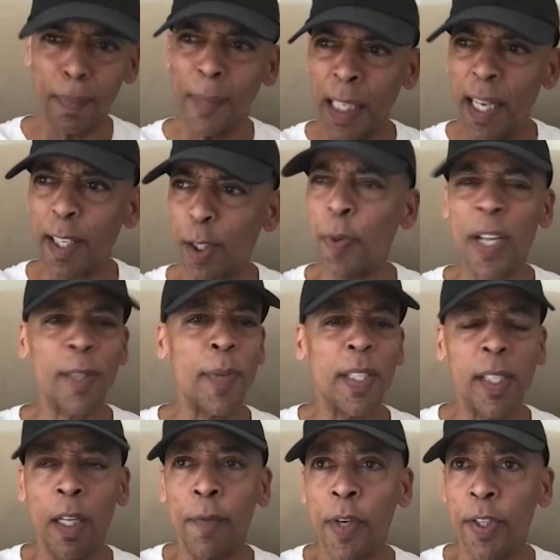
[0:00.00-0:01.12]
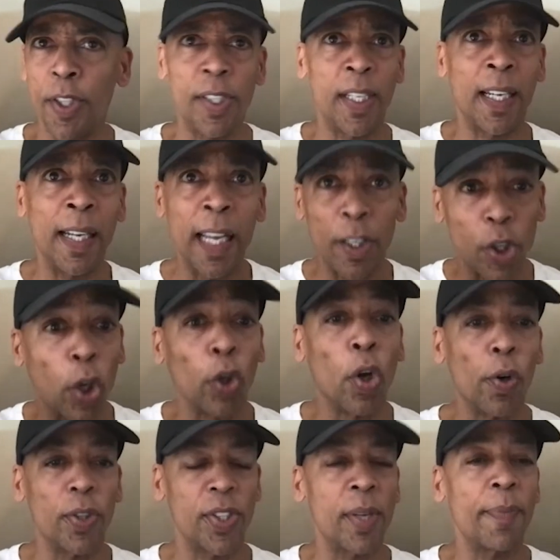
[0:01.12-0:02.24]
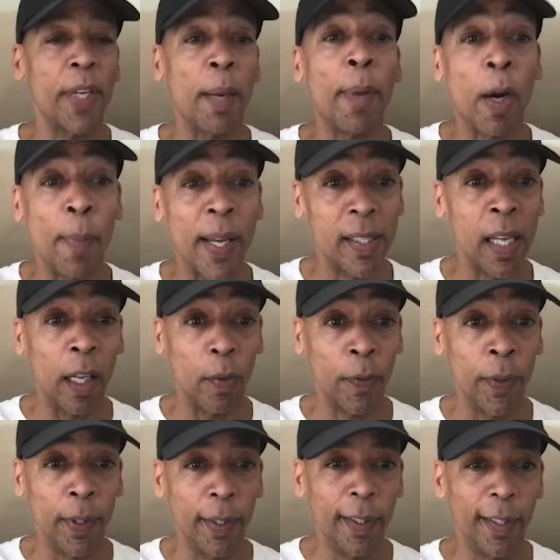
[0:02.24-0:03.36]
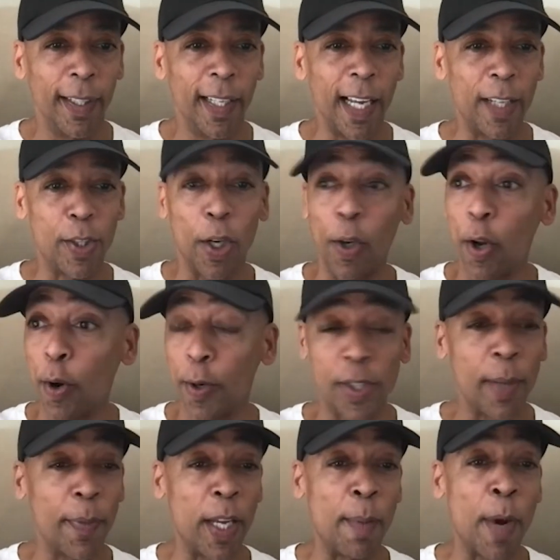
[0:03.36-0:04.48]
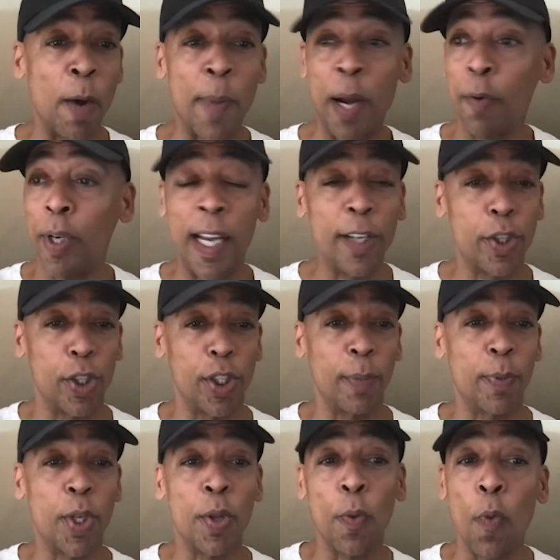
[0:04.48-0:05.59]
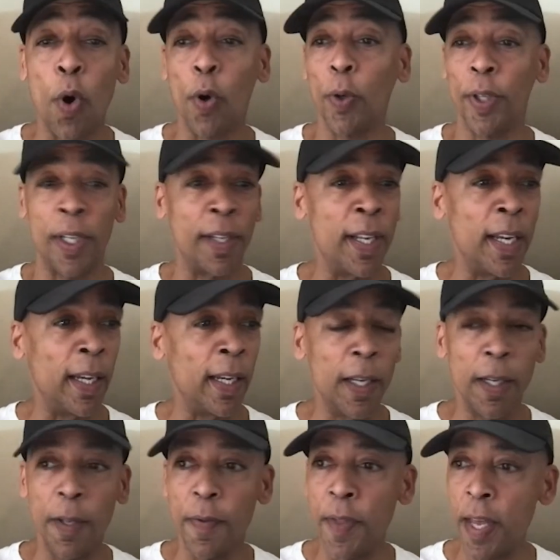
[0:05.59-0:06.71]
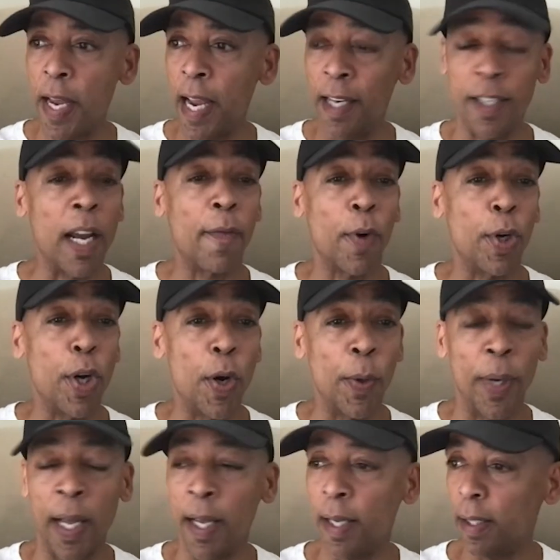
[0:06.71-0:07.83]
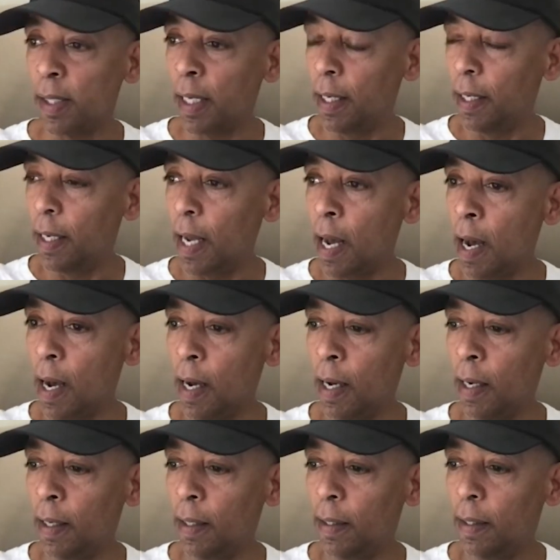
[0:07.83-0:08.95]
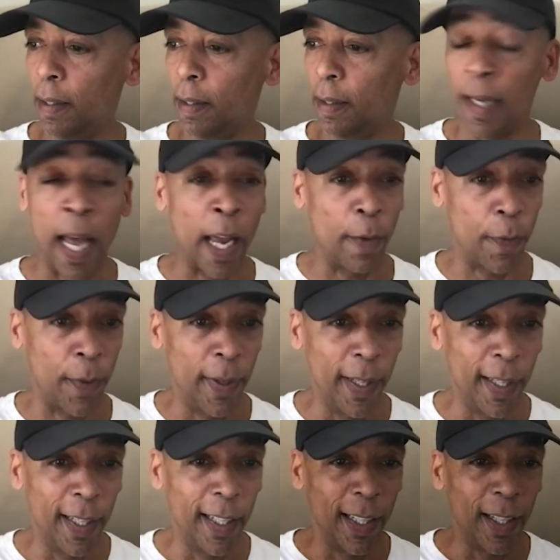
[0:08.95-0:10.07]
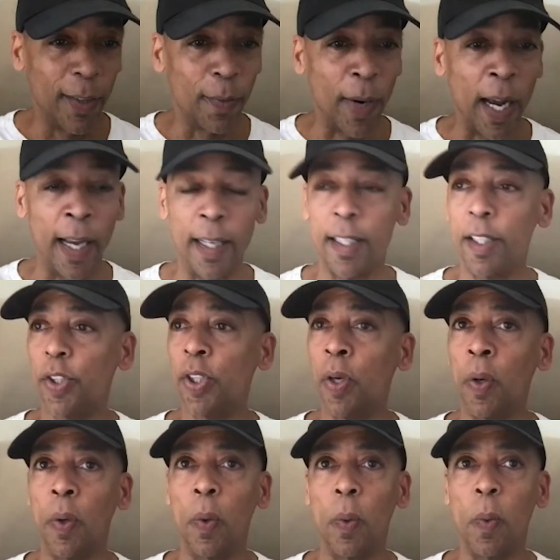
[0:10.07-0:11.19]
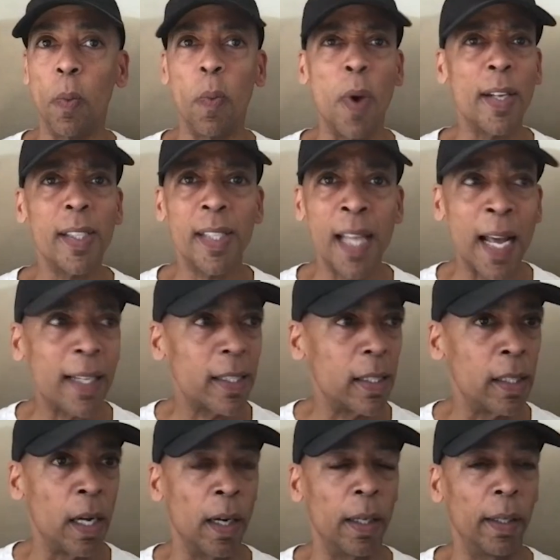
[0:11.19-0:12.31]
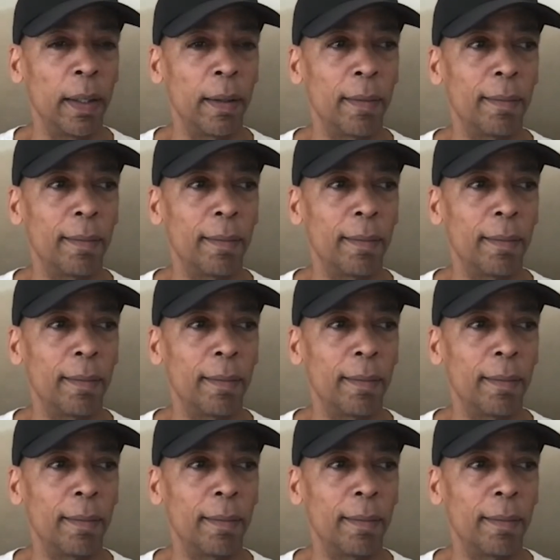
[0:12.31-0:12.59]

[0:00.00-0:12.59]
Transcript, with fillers: express myself artistically and to learn something about myself. And to learn something about my relationship to the world and the the endeavor known as uh, life, right? So once that's done,